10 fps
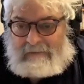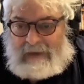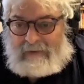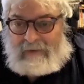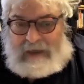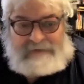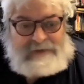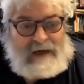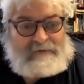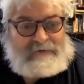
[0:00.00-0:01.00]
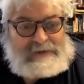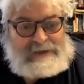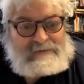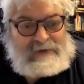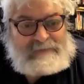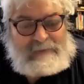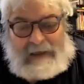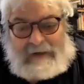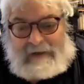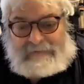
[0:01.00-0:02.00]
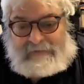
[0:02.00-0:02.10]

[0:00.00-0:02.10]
wife's office, we've been married